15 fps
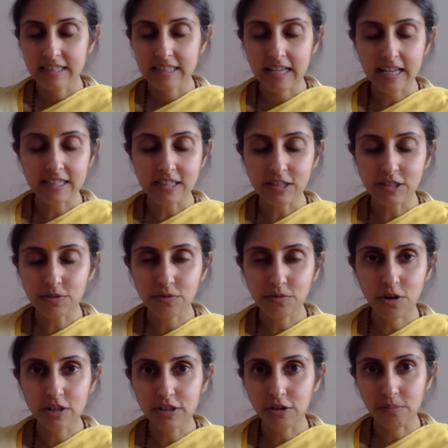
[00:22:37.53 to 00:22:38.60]
The essence of
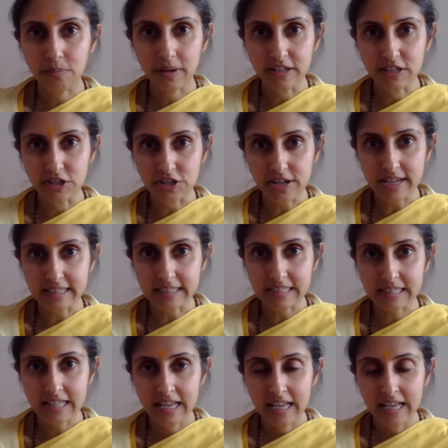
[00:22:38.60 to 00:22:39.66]
all the
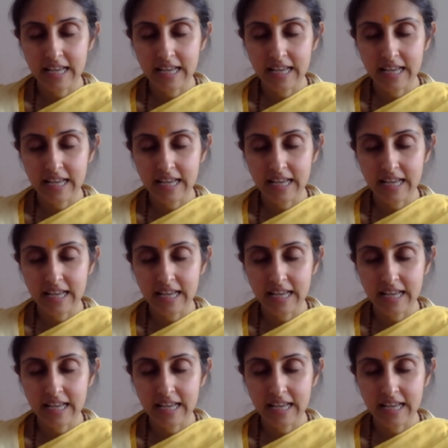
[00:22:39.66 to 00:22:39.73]
Upanishads.